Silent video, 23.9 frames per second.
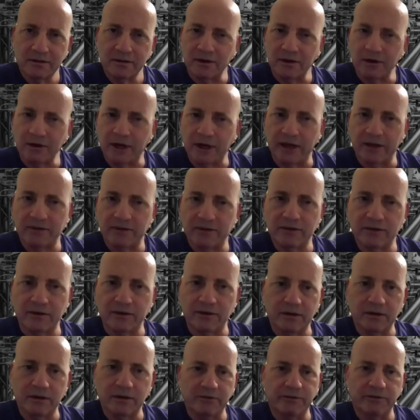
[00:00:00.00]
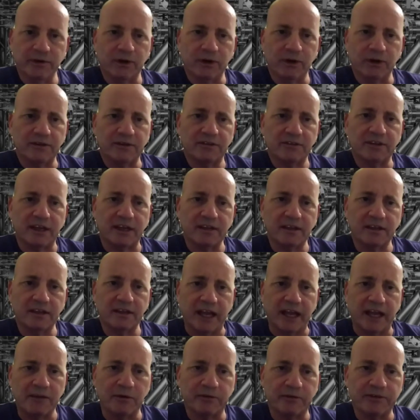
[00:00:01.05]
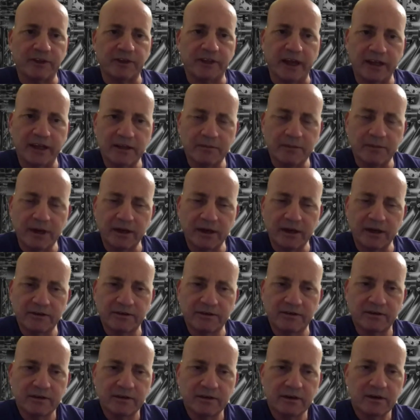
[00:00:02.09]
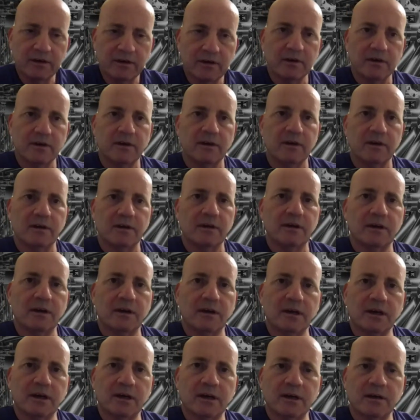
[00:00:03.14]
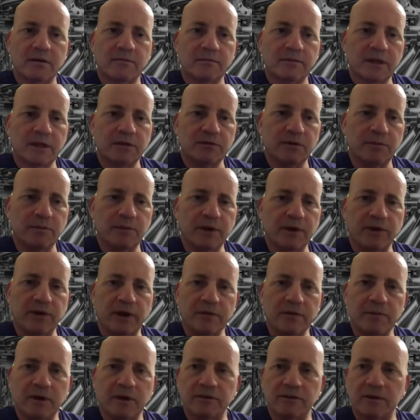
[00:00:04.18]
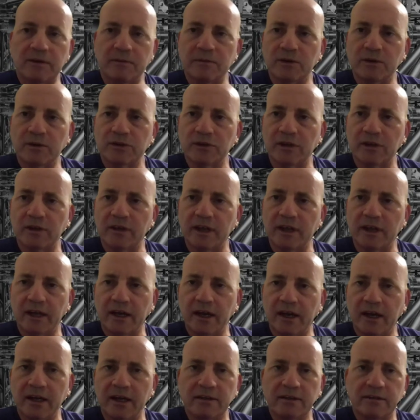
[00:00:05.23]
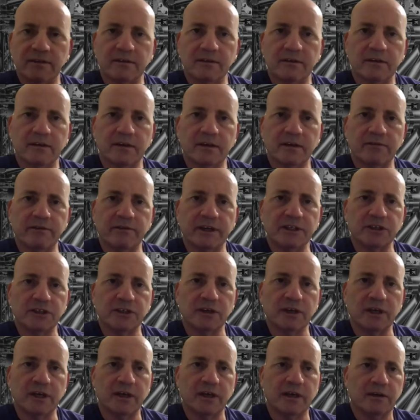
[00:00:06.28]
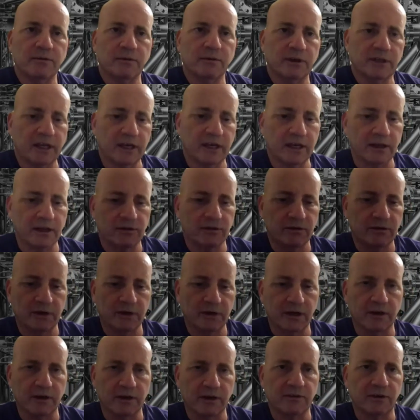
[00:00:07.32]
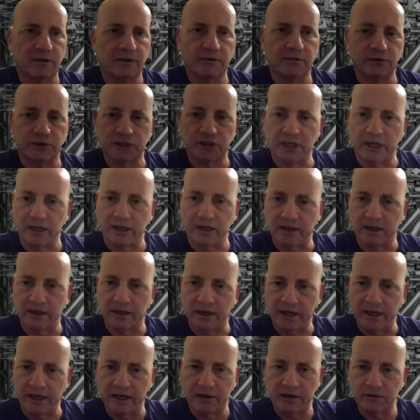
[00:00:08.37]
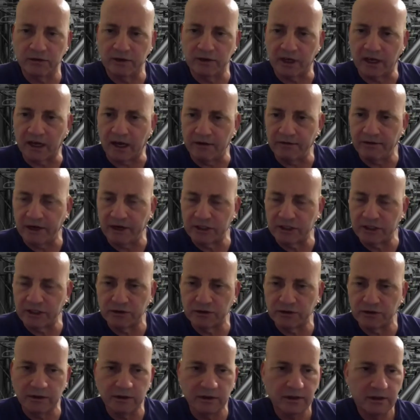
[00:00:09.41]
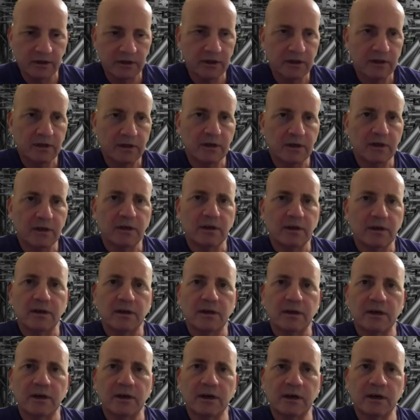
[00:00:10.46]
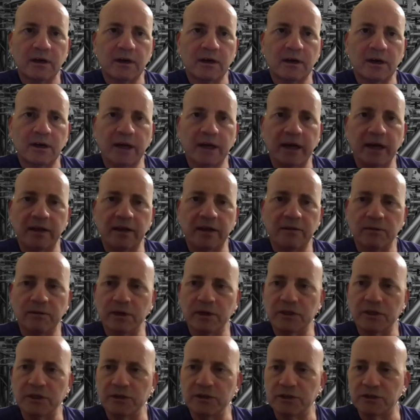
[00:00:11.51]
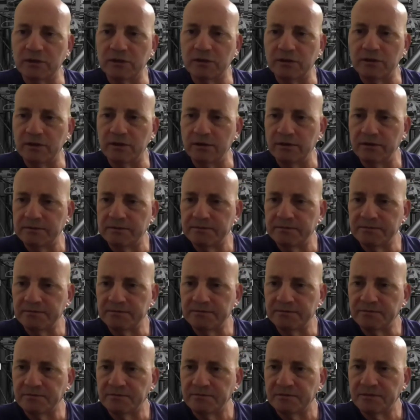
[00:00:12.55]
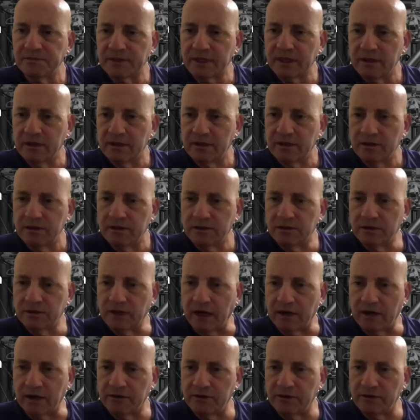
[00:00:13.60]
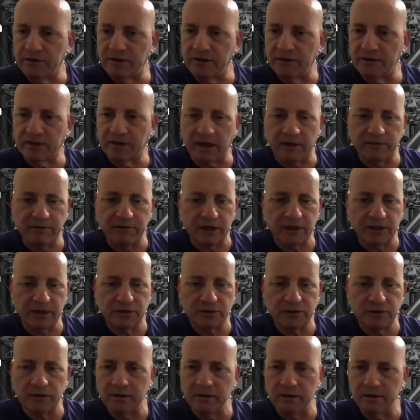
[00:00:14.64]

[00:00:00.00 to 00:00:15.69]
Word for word: Okay, so if you can send the name of the database, um, that will be great because I'm not sure that I got it. Eventually, what I can do here is also share the link to the coverage tool. Uh, again, what you should do should access this coverage tool